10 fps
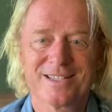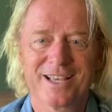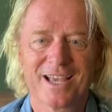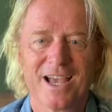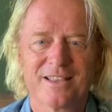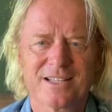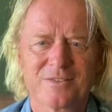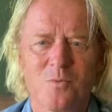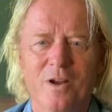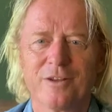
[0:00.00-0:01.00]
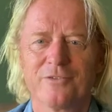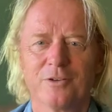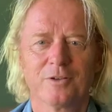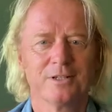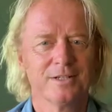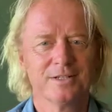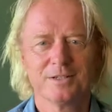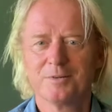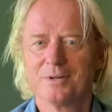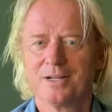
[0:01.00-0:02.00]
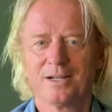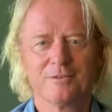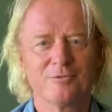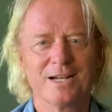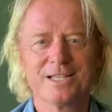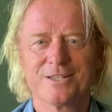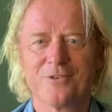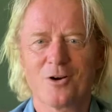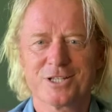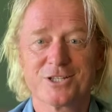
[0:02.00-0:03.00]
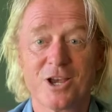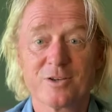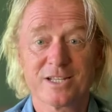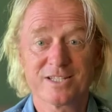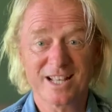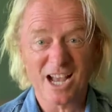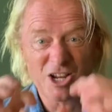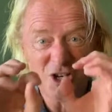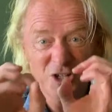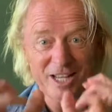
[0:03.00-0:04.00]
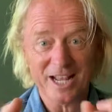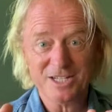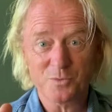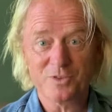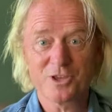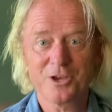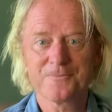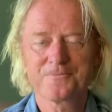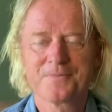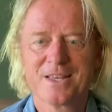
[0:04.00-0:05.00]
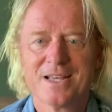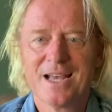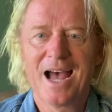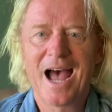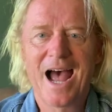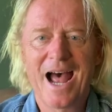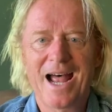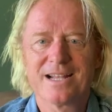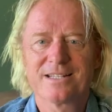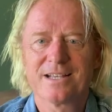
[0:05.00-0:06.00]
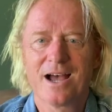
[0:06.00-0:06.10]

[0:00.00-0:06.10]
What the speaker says: They get this wonderful release of oxytocin. So they get a good connection with you. And